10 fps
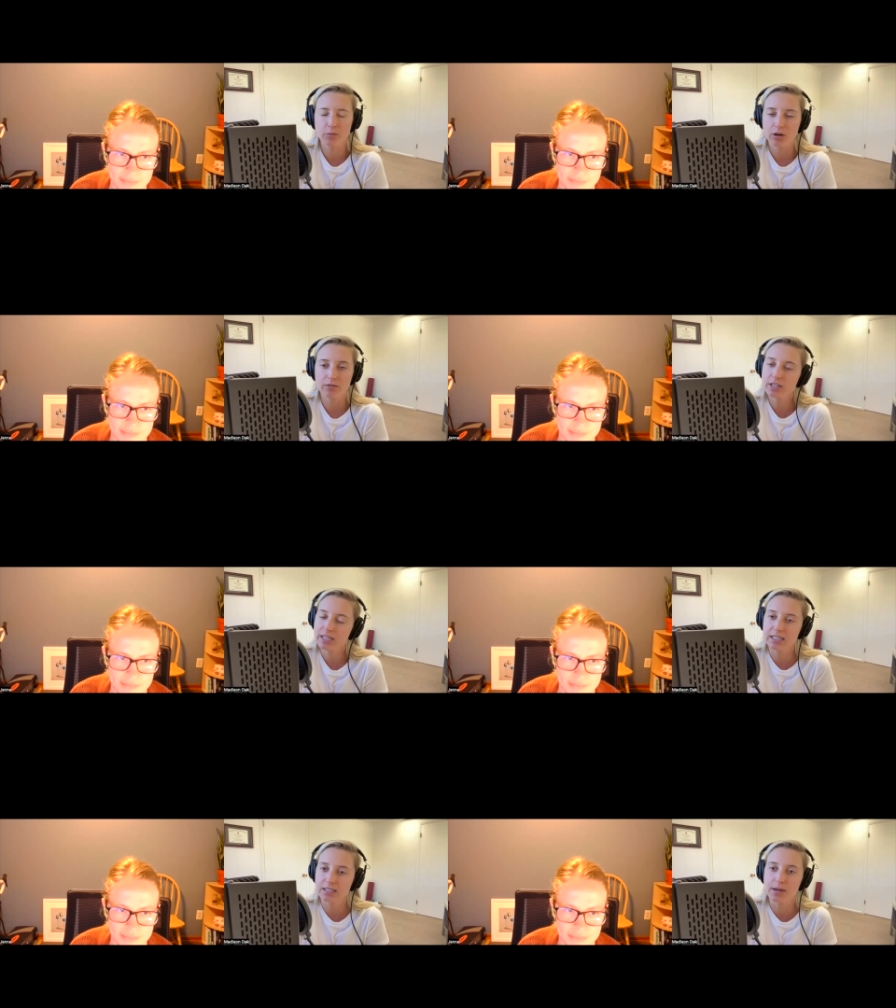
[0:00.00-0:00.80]
We don't have to
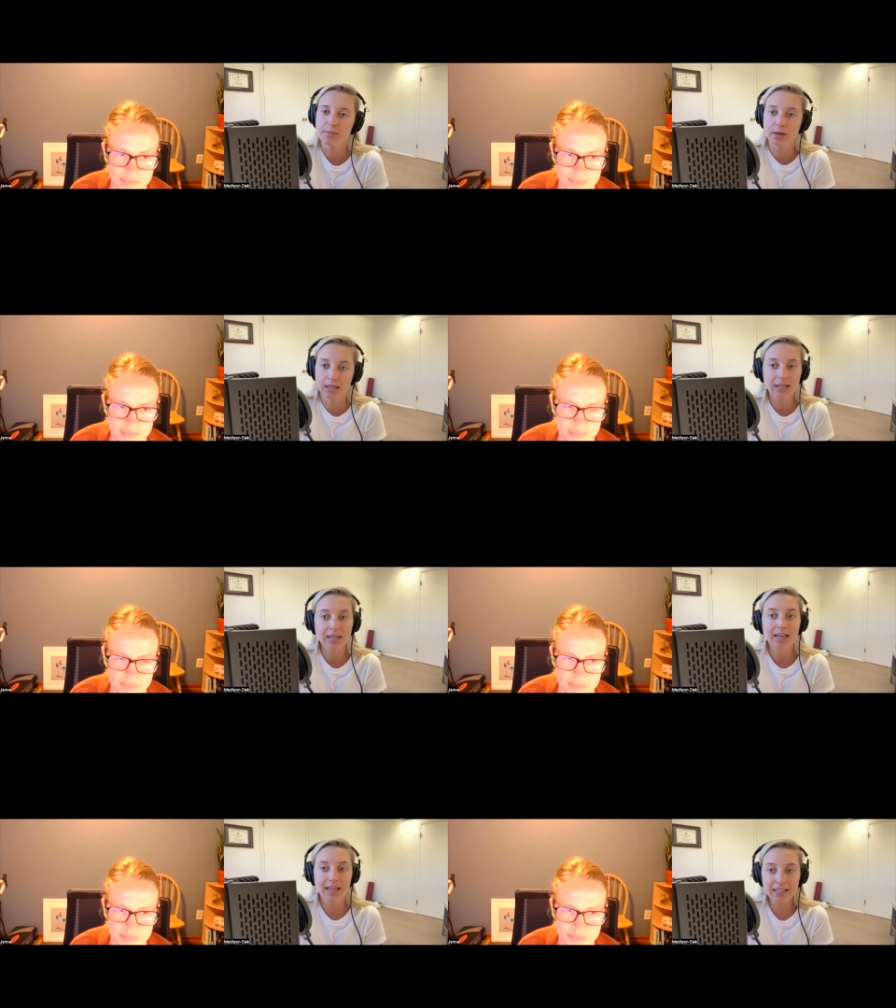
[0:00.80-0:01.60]
get into it, but,
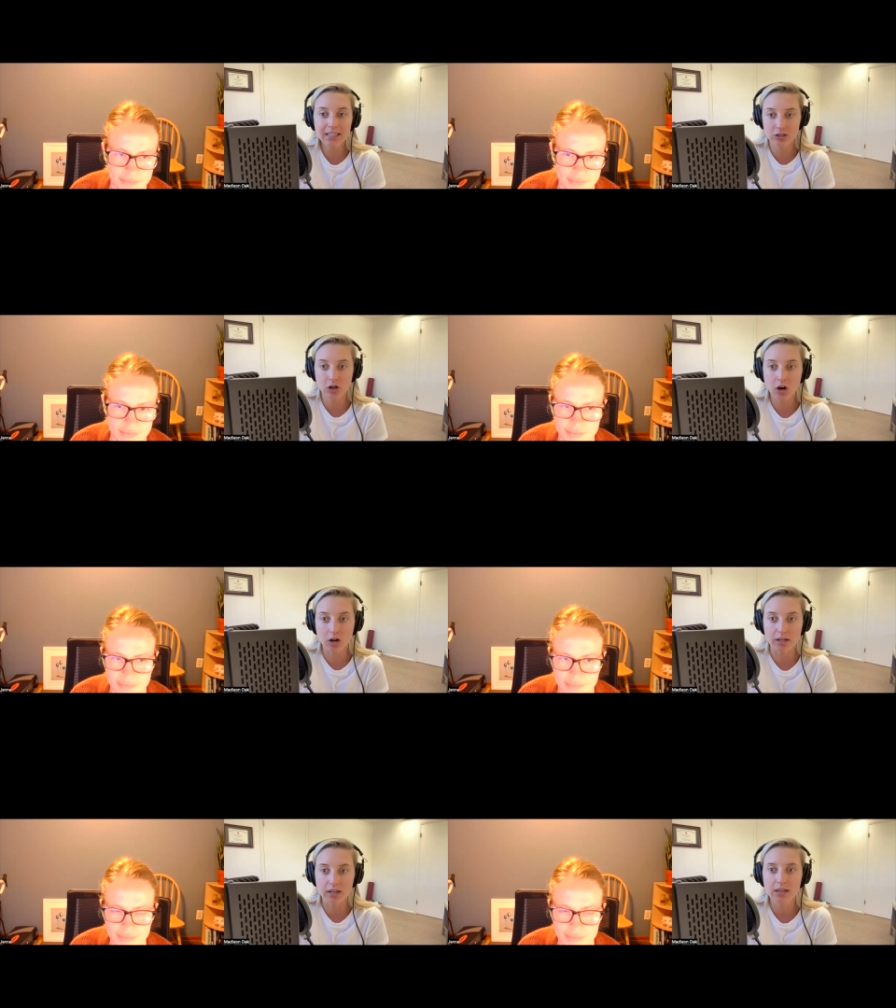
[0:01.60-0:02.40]
and it's
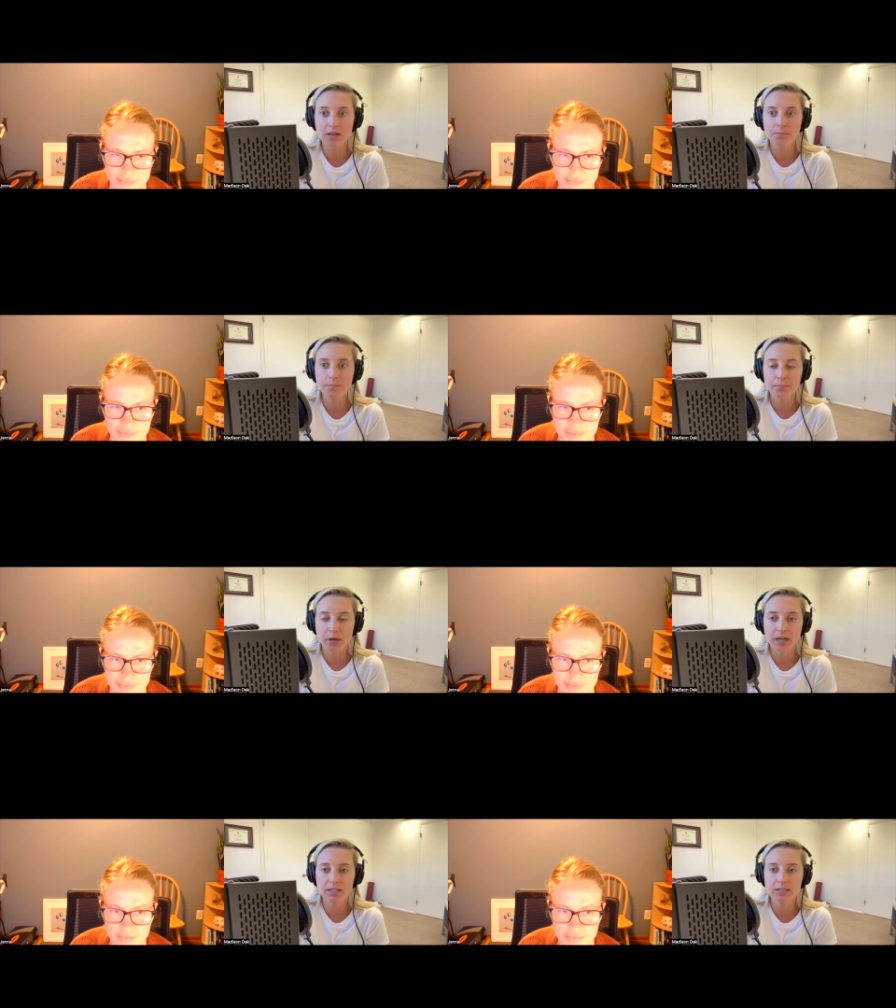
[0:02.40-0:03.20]
hard,
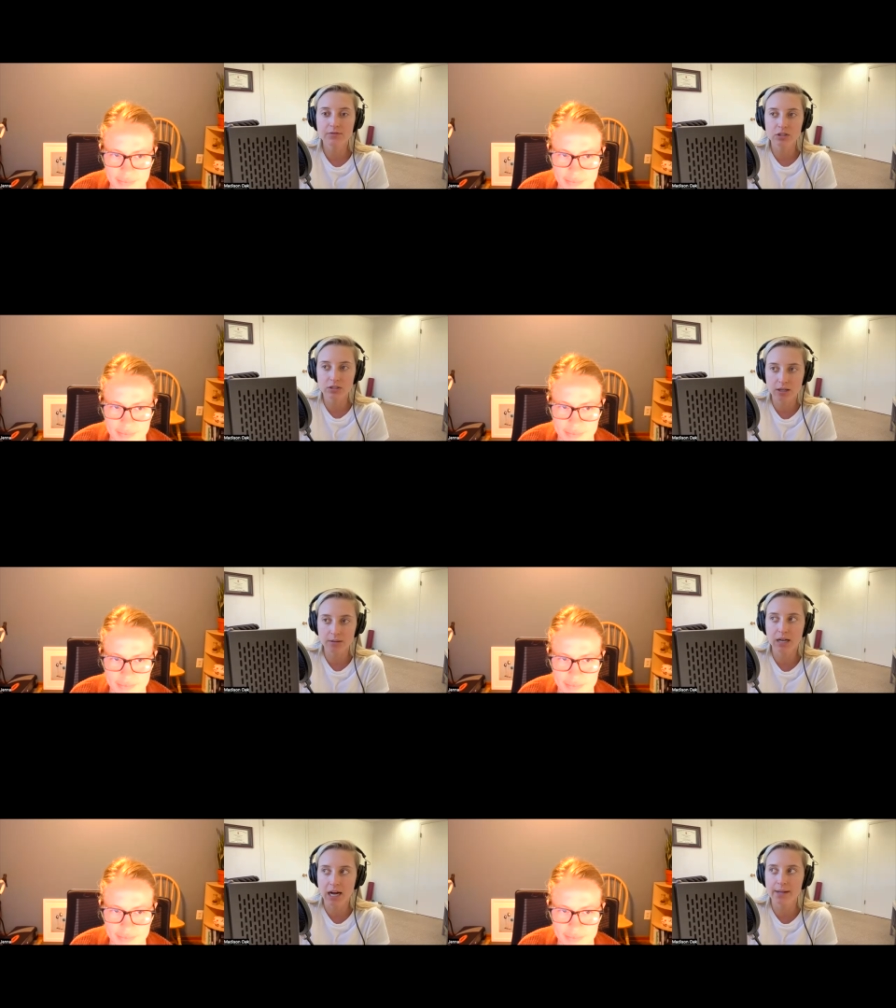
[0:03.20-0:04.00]
but for
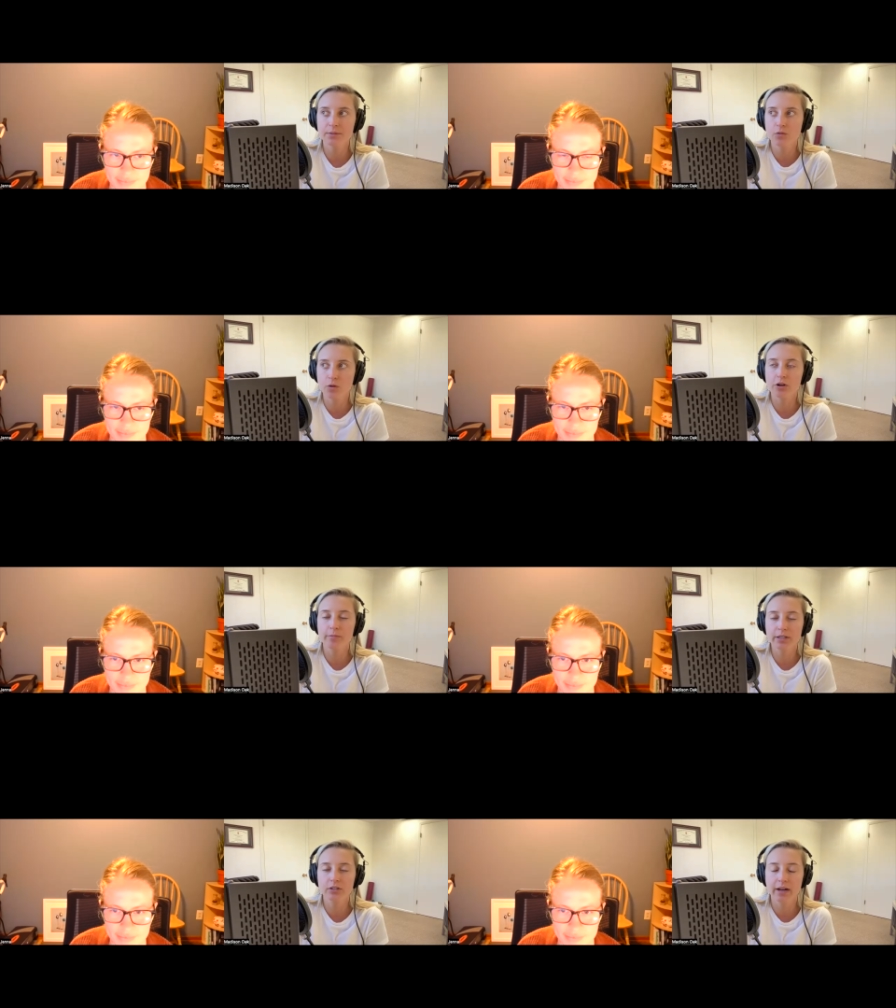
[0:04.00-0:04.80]
sometimes for your
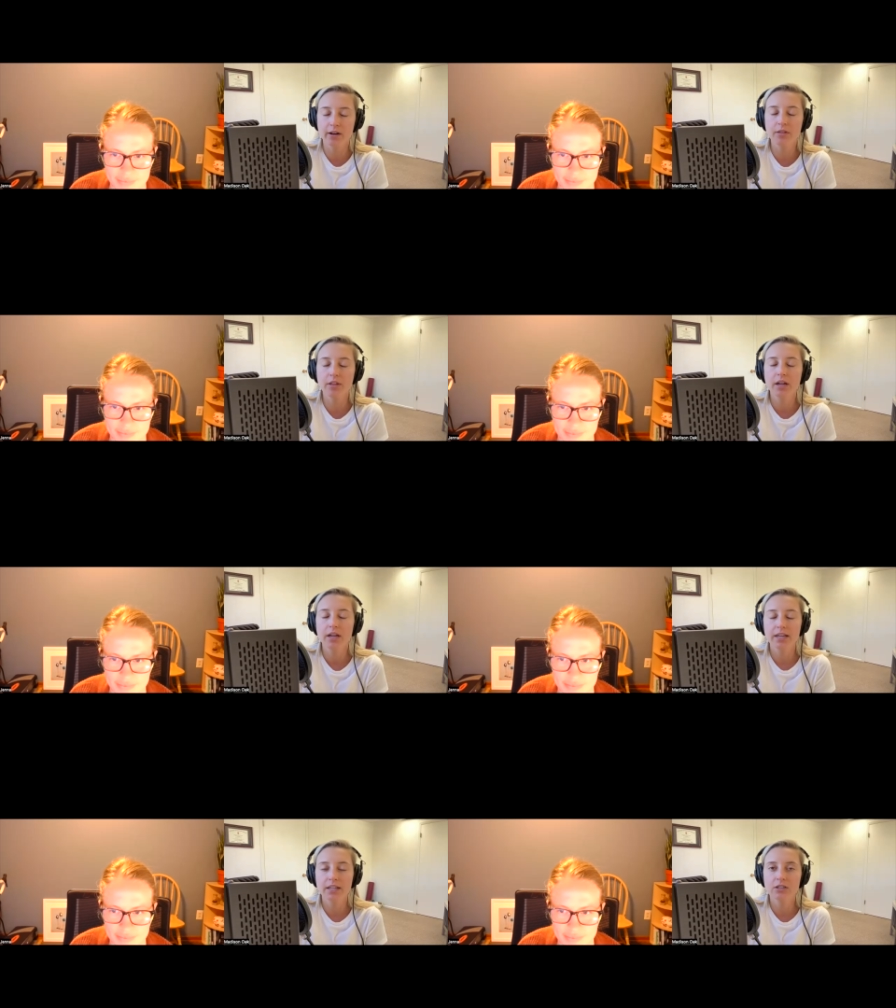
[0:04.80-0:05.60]
mental health,
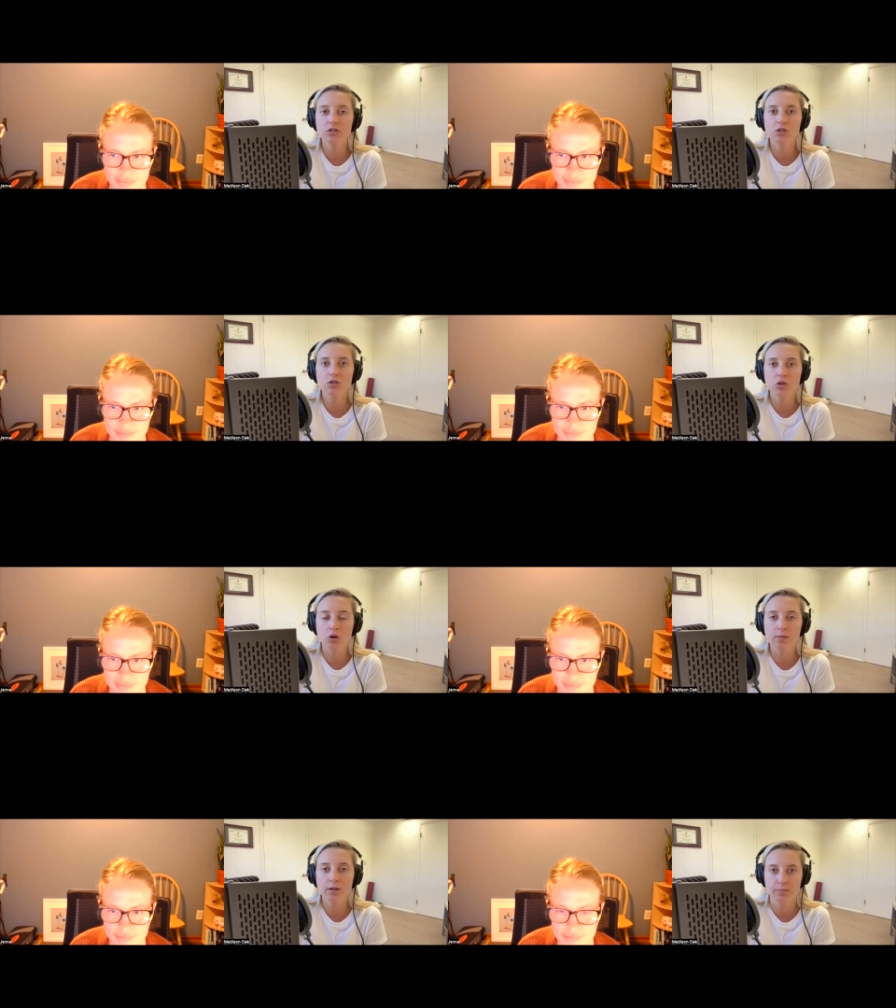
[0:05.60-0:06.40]
it is
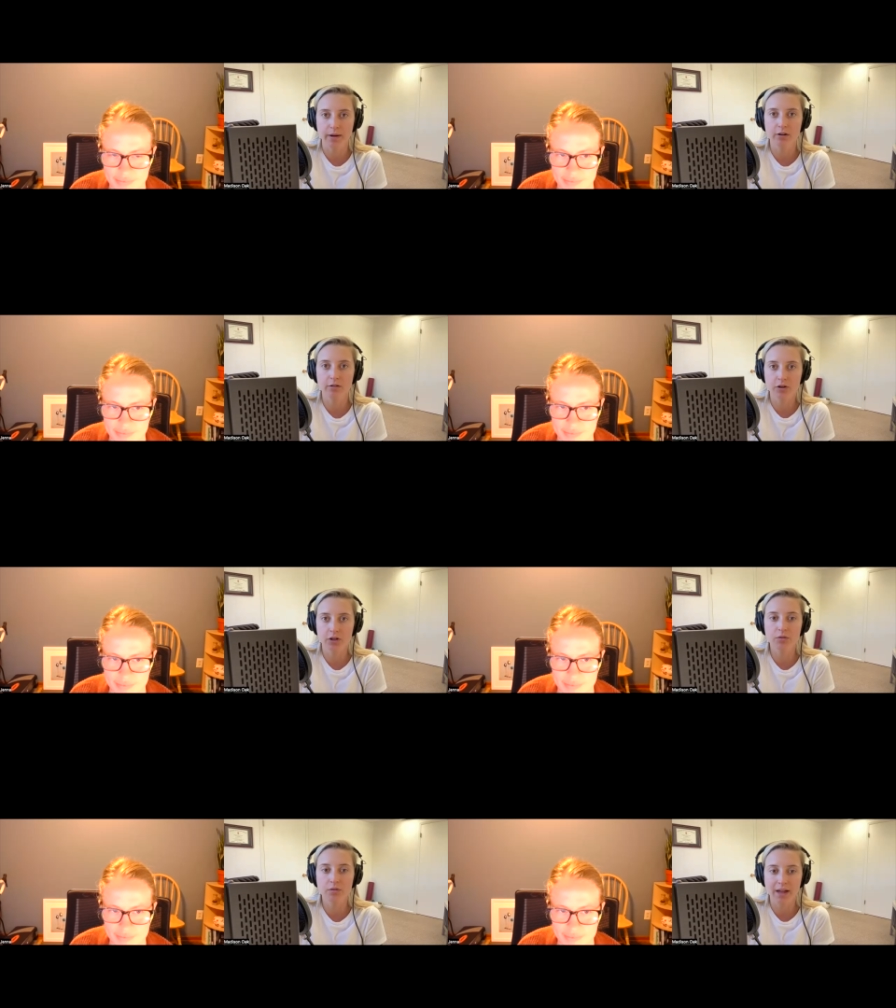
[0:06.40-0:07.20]
so much better for
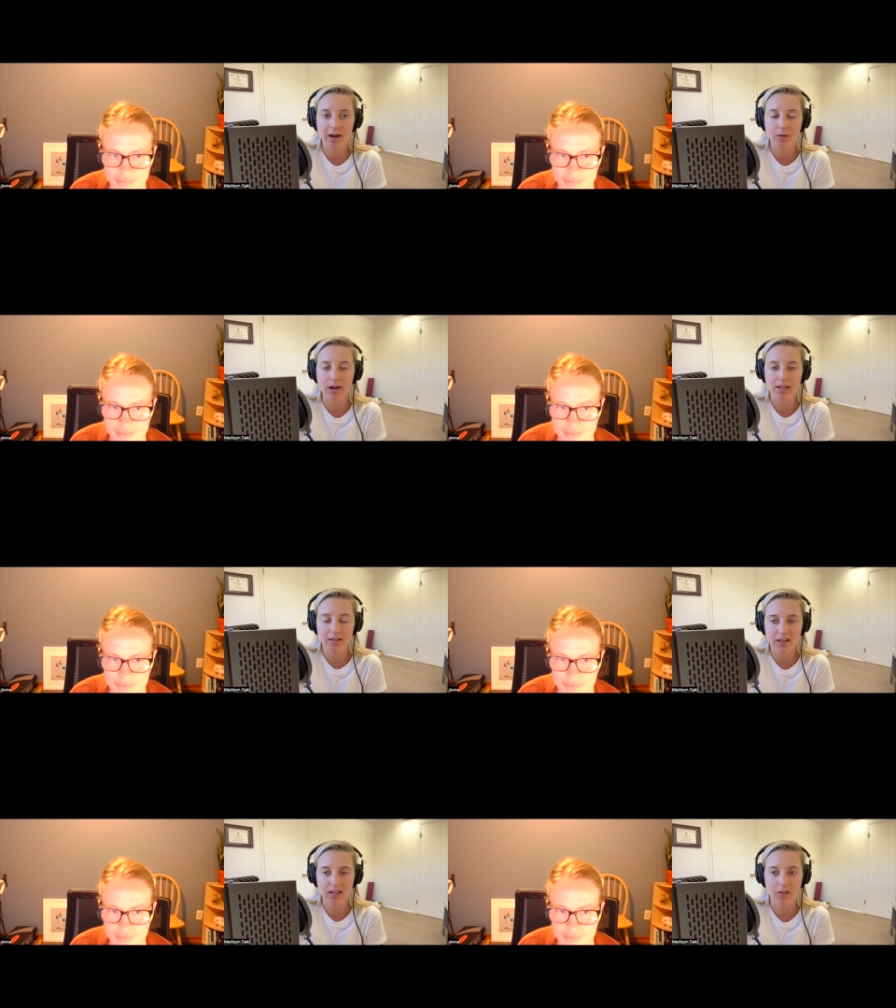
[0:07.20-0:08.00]
you that way
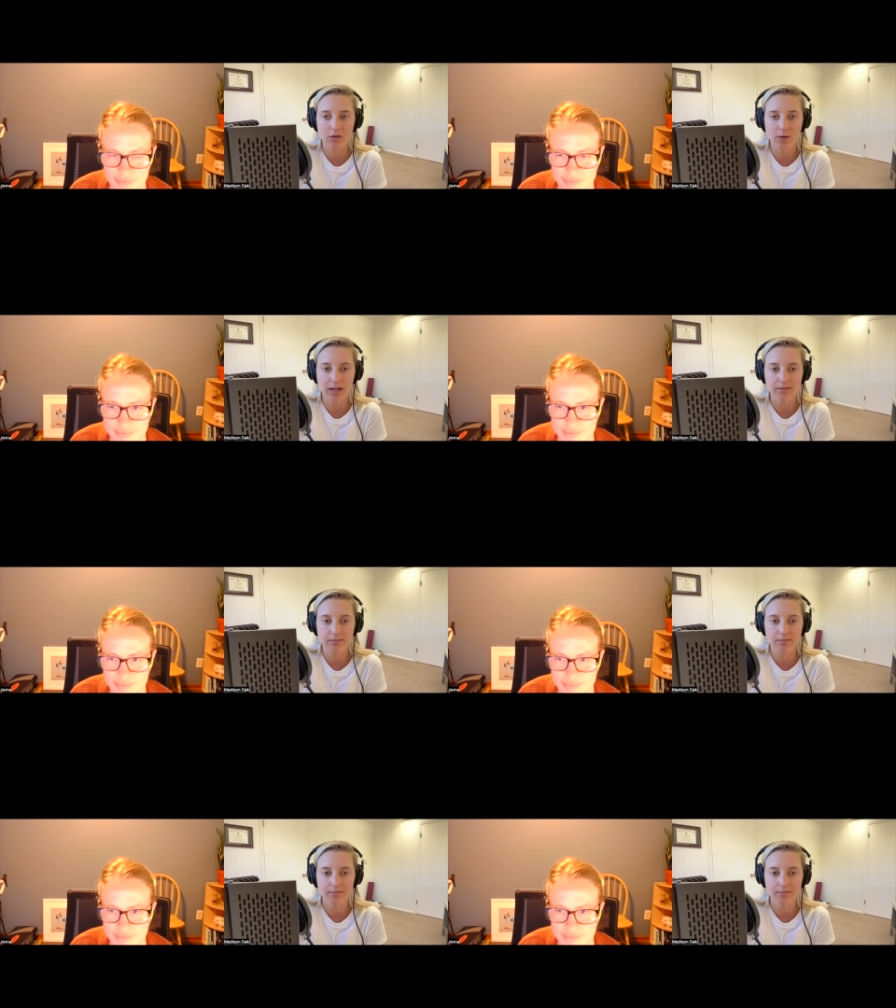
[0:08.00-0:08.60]
than the other way.